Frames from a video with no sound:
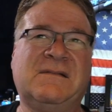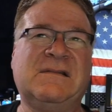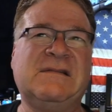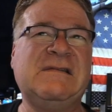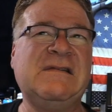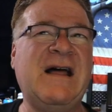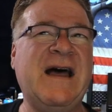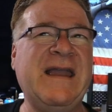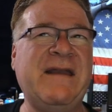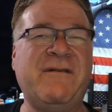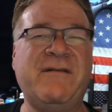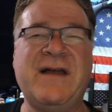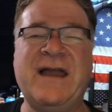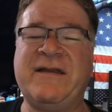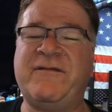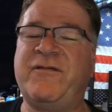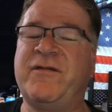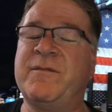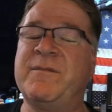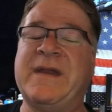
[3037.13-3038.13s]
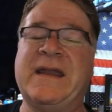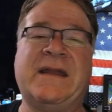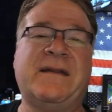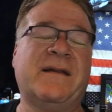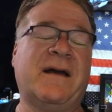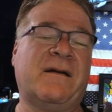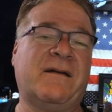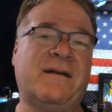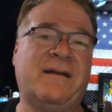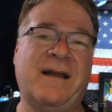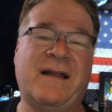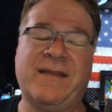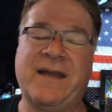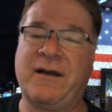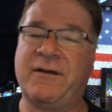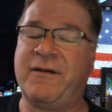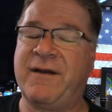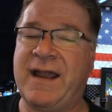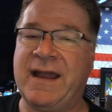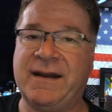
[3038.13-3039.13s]
like like for me now
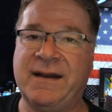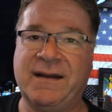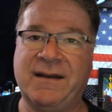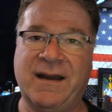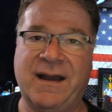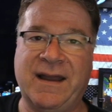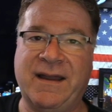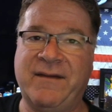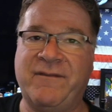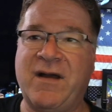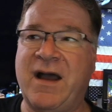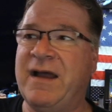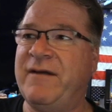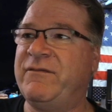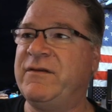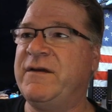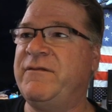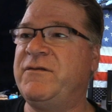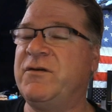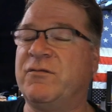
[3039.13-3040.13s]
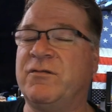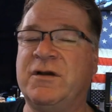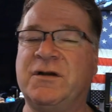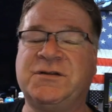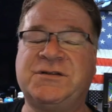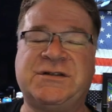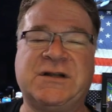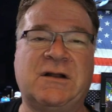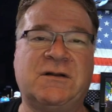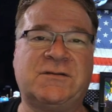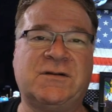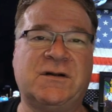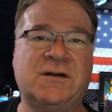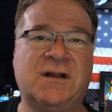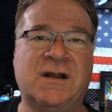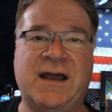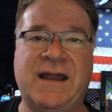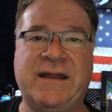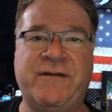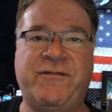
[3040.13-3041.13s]
now granted I I've lived a real
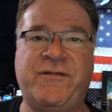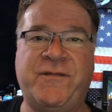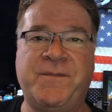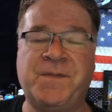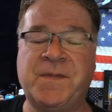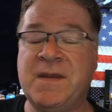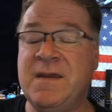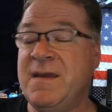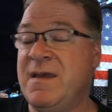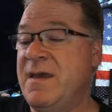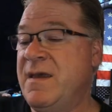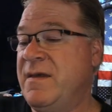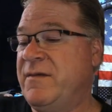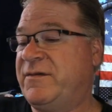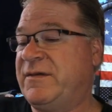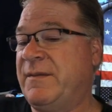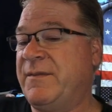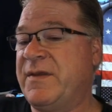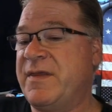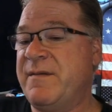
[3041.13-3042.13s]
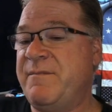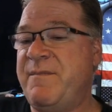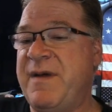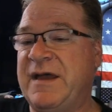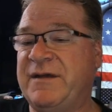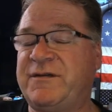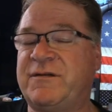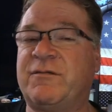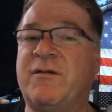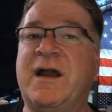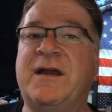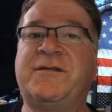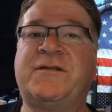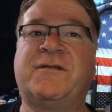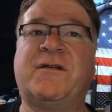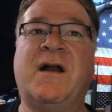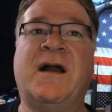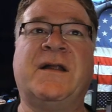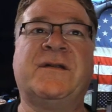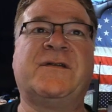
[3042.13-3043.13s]
sheltered life some of the best
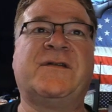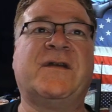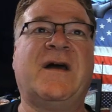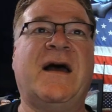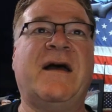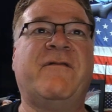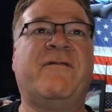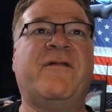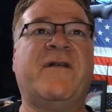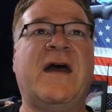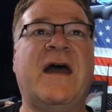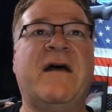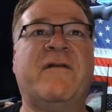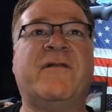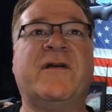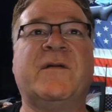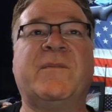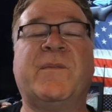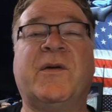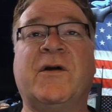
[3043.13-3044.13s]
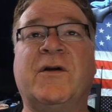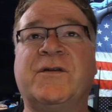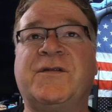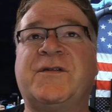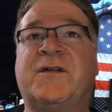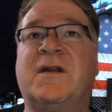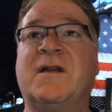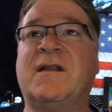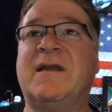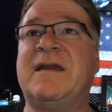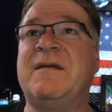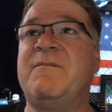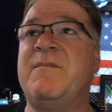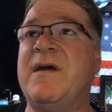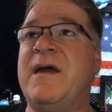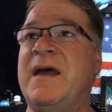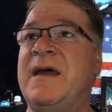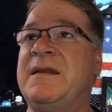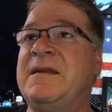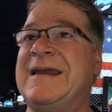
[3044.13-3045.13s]
restaurants I've ever personally
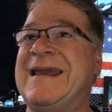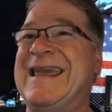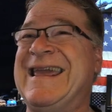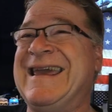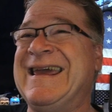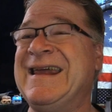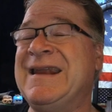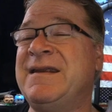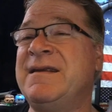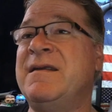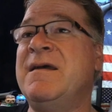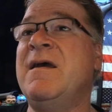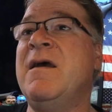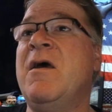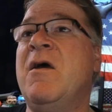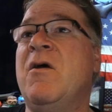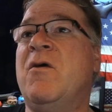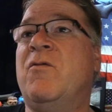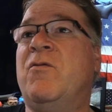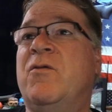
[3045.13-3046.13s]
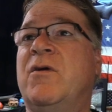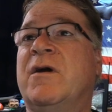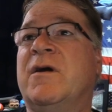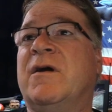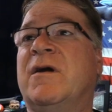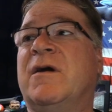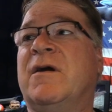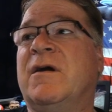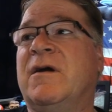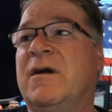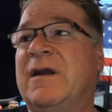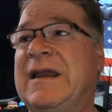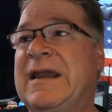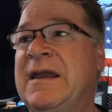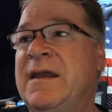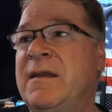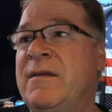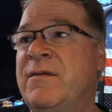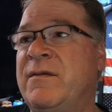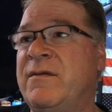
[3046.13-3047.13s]
been in were
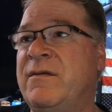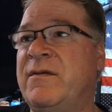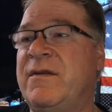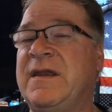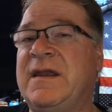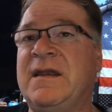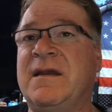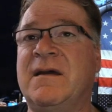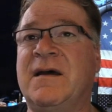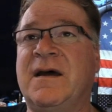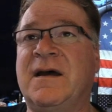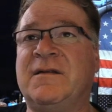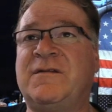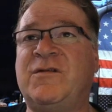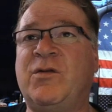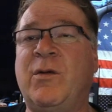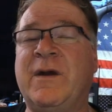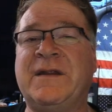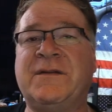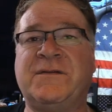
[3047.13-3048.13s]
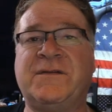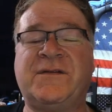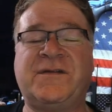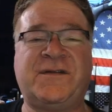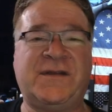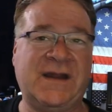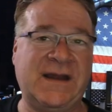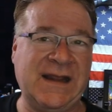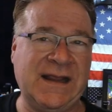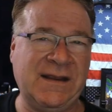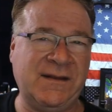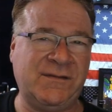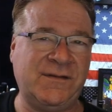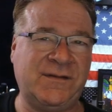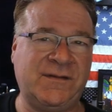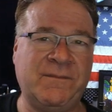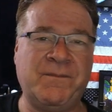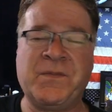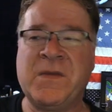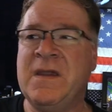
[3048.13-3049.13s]
in the uh, Twin
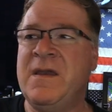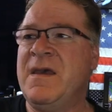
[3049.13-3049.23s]
Cities.